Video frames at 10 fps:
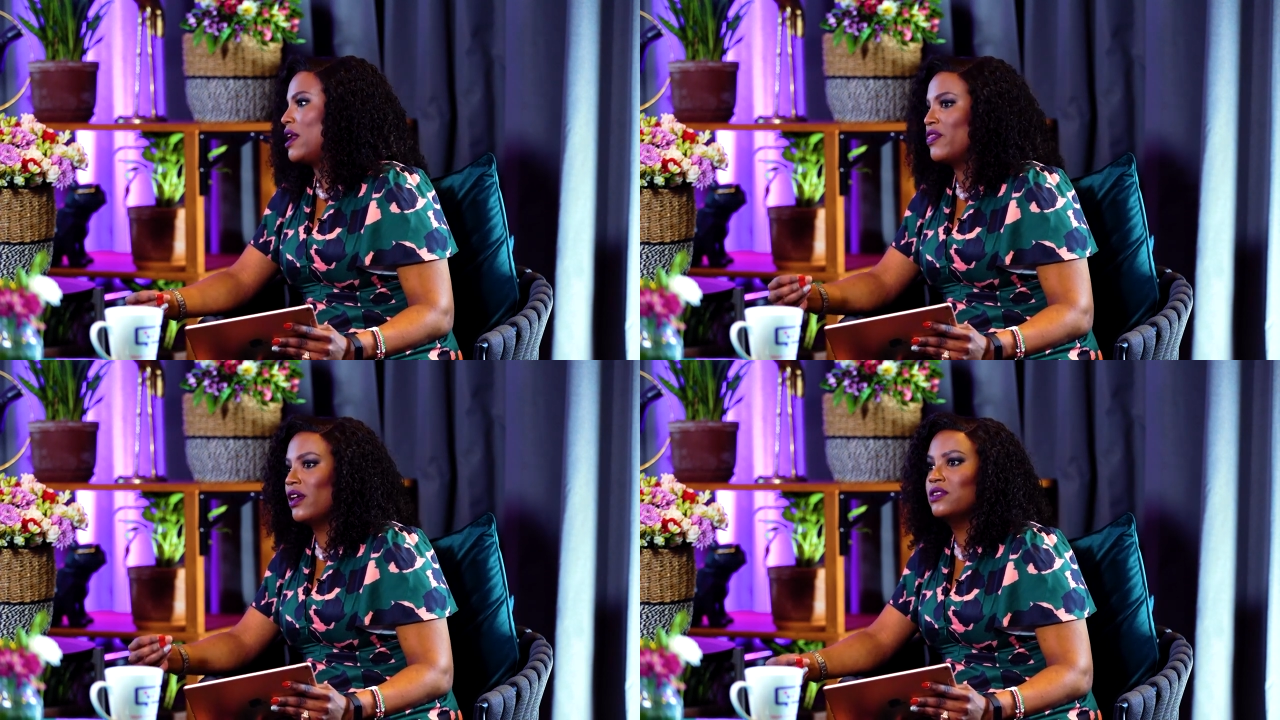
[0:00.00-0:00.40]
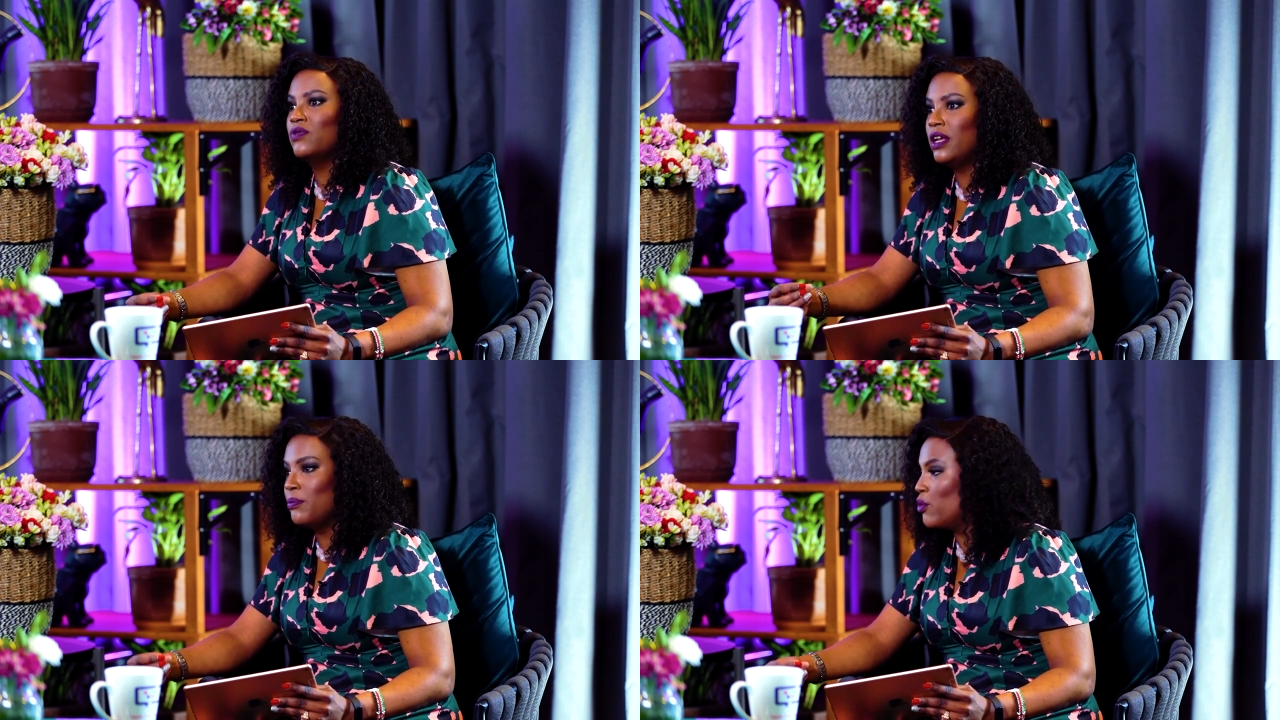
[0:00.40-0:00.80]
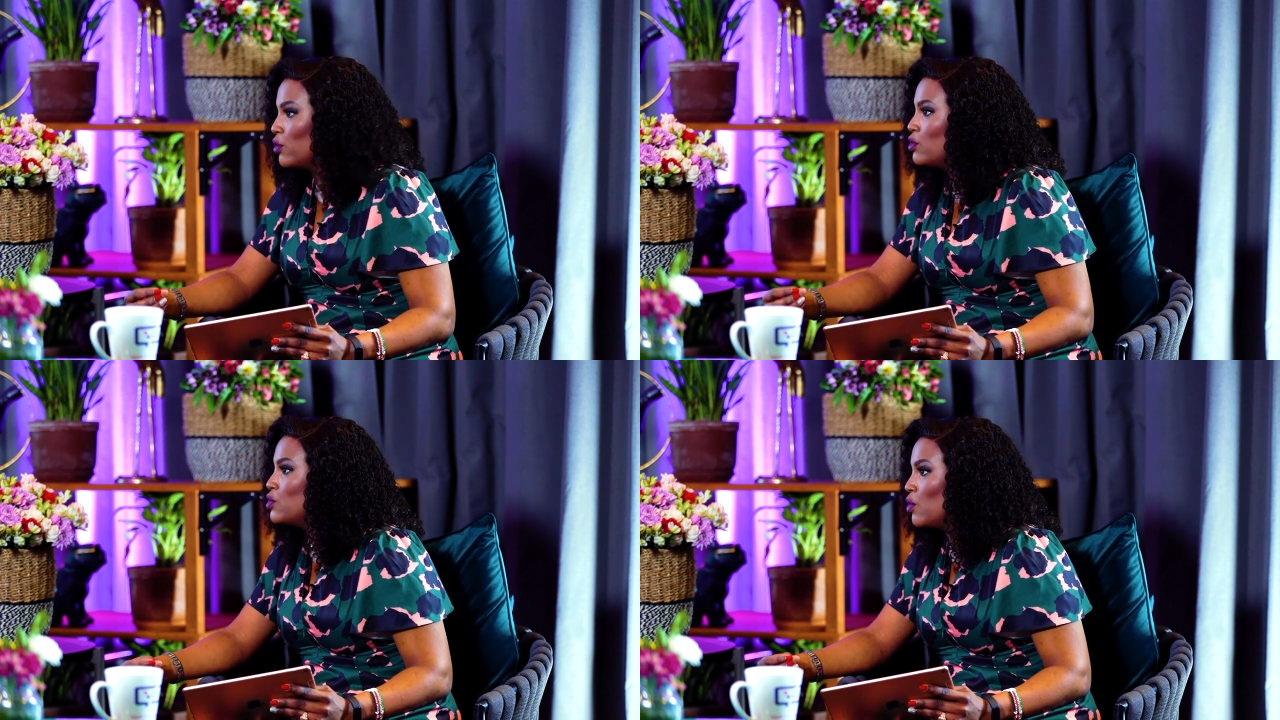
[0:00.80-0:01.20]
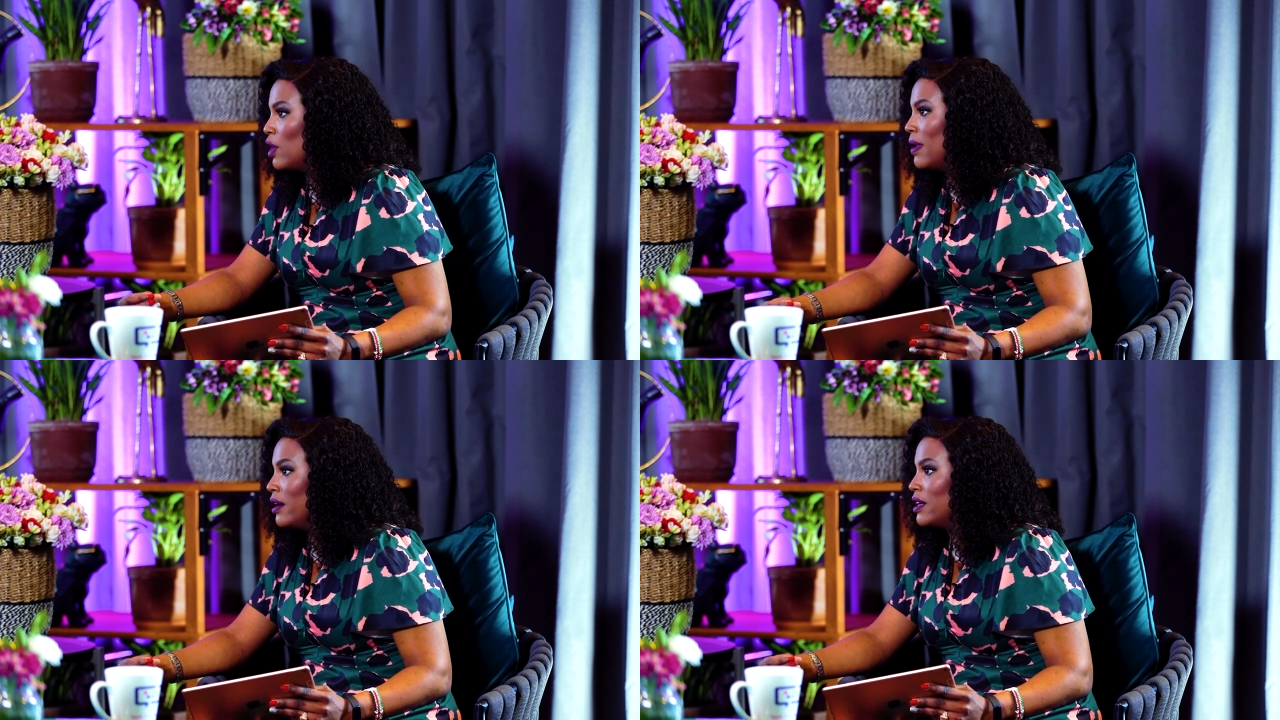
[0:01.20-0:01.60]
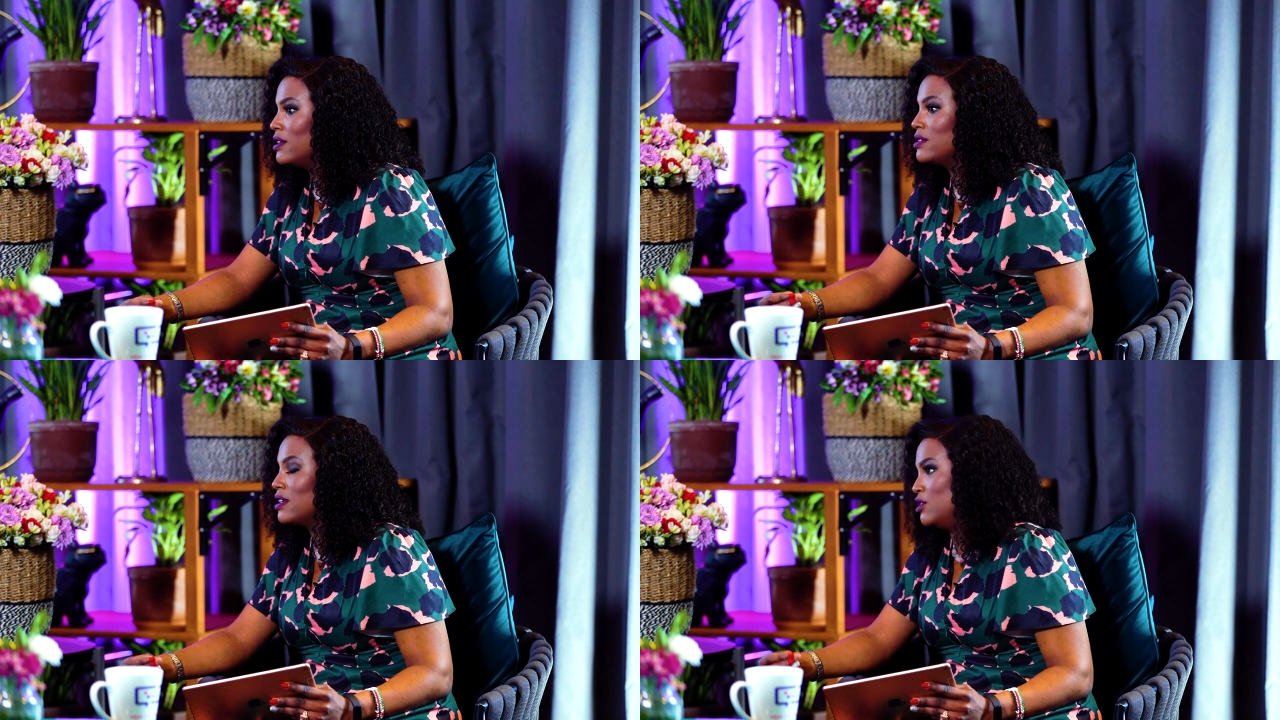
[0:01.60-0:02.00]
and I think it's really important to talk about,
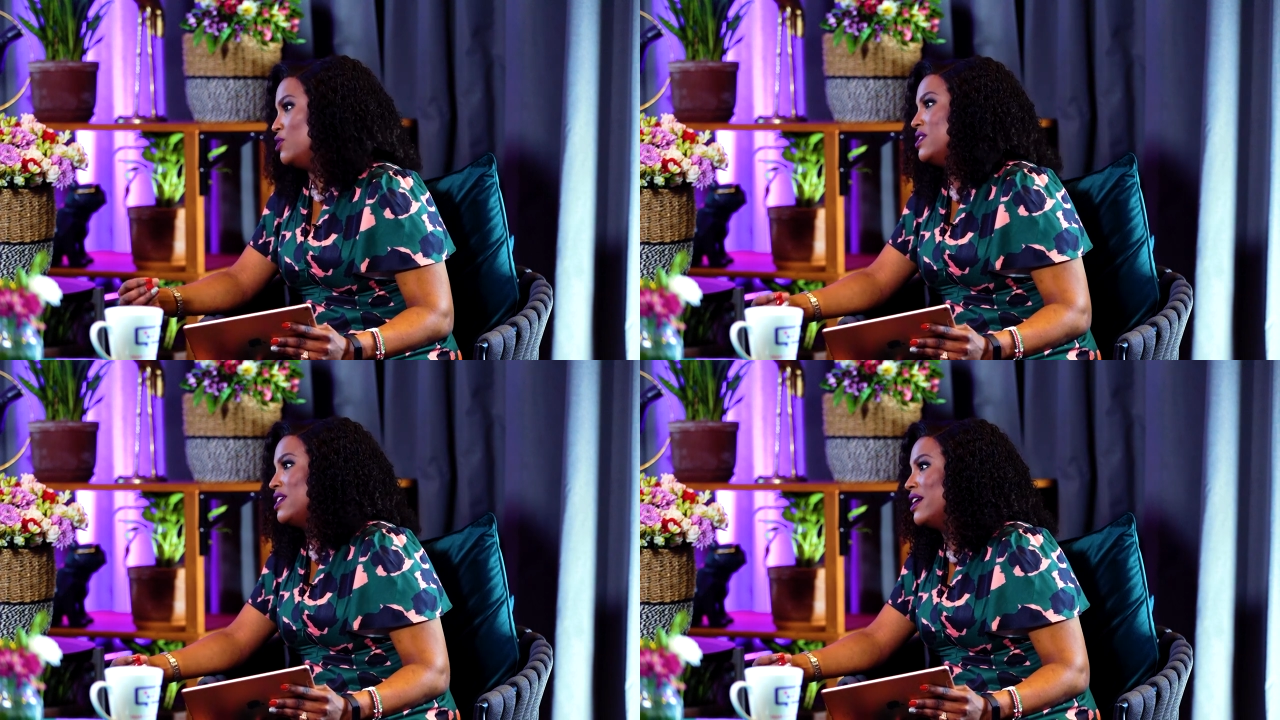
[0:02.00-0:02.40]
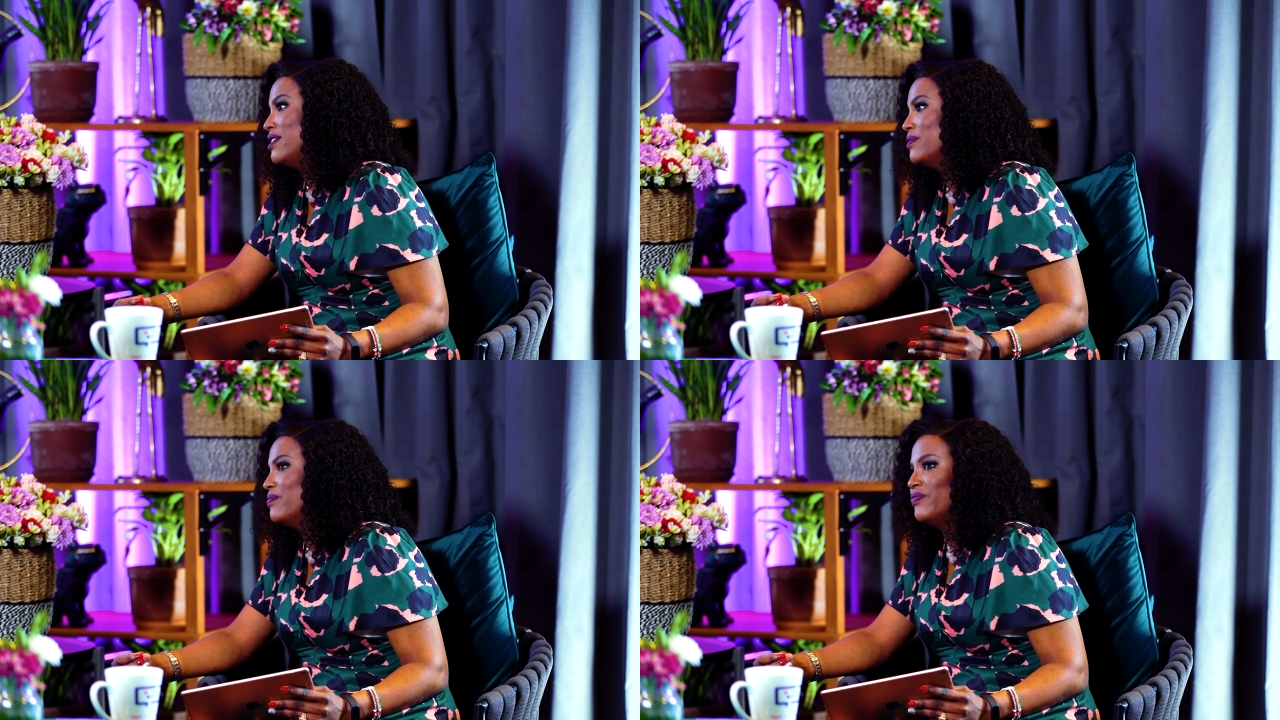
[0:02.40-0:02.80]
is suicide.